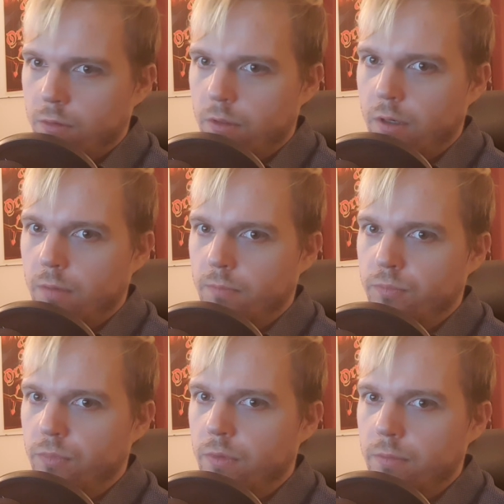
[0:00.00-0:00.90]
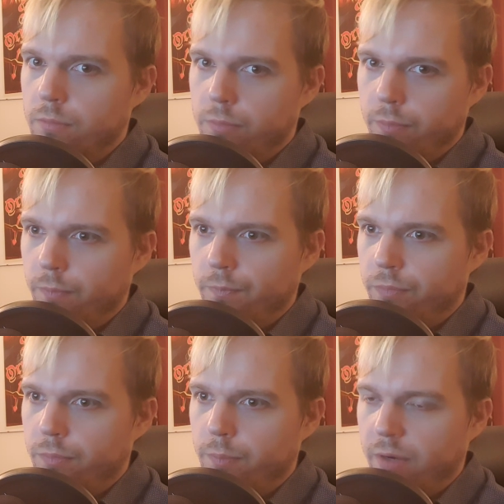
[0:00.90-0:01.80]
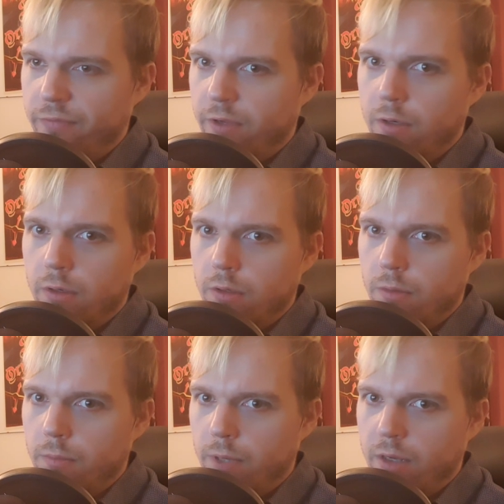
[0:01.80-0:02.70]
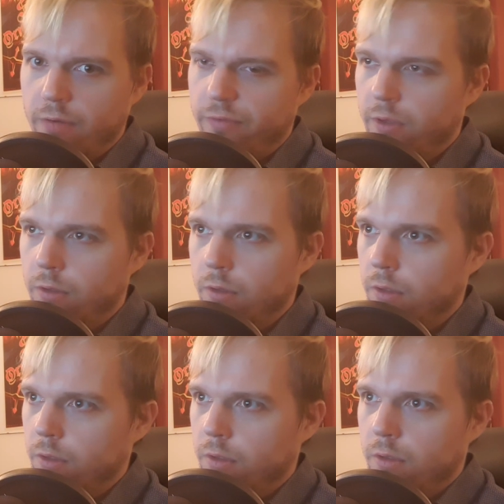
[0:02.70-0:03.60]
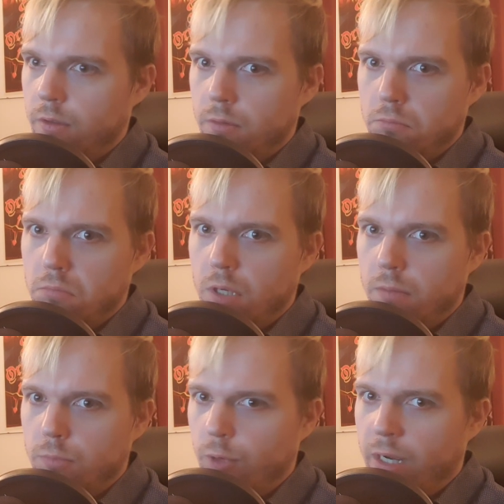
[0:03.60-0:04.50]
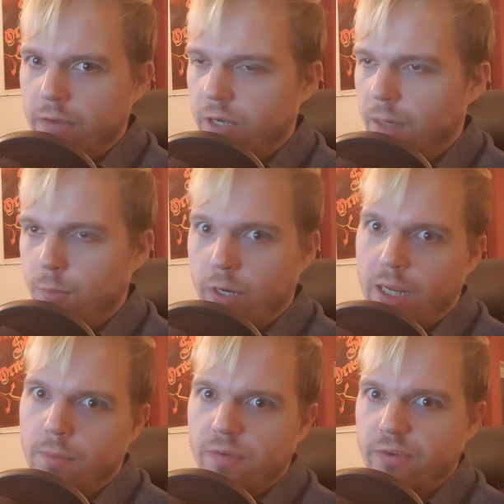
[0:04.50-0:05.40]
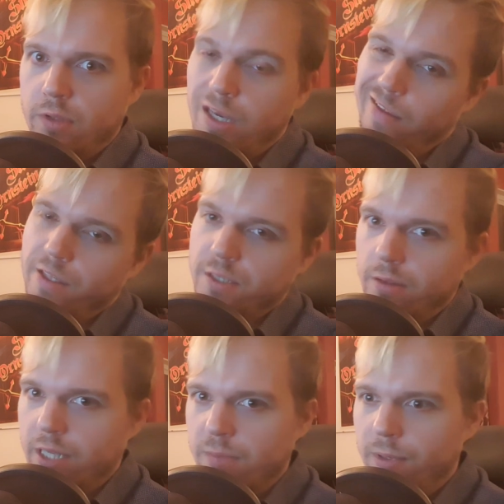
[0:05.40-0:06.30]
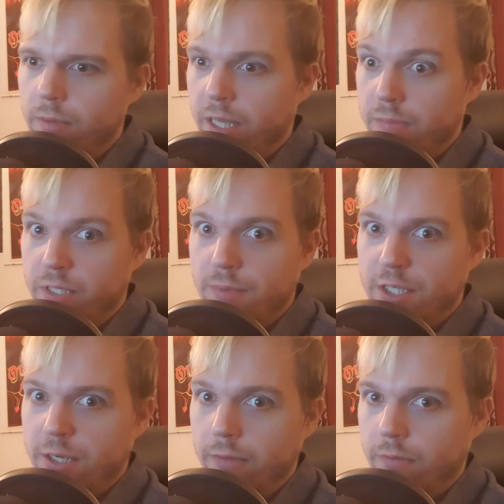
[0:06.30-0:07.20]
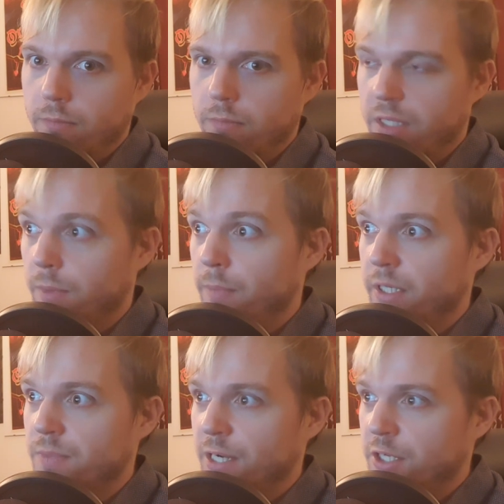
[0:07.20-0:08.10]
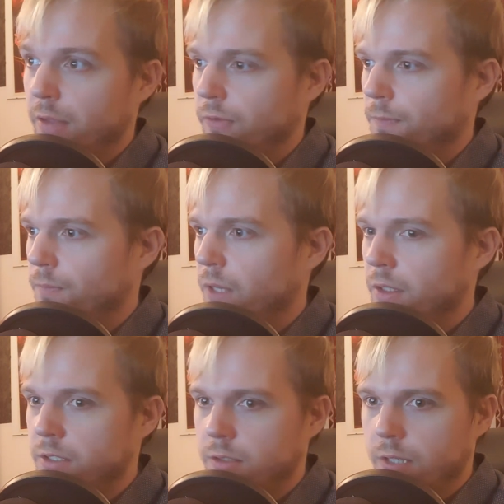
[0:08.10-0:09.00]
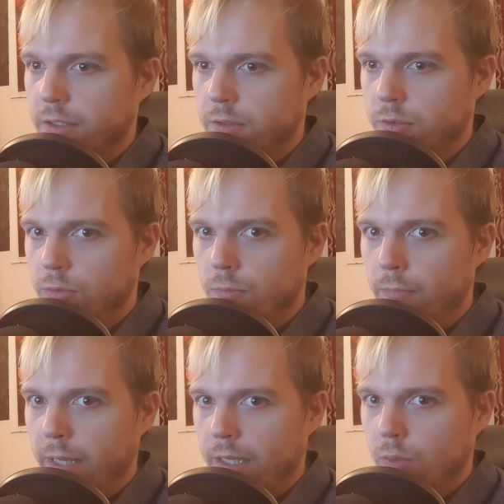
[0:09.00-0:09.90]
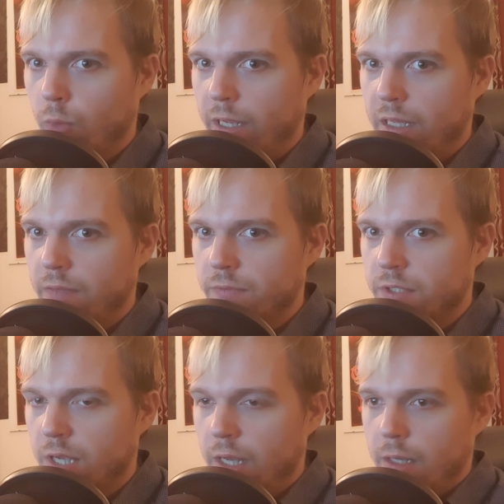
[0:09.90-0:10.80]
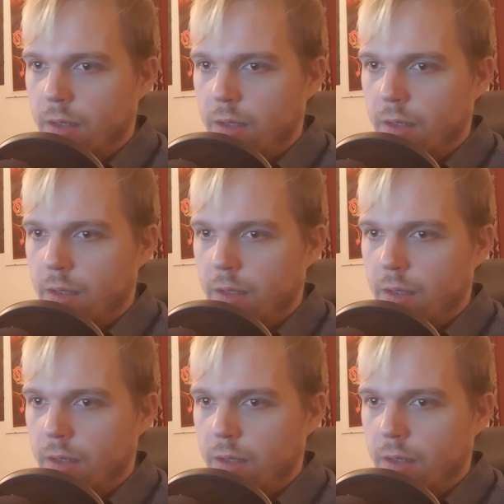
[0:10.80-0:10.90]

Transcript: the Puffin McGuffin Ragtime Ragamuffin. Yeah, that's it. That's my smash hit. That's my big smash hit. It's making waves,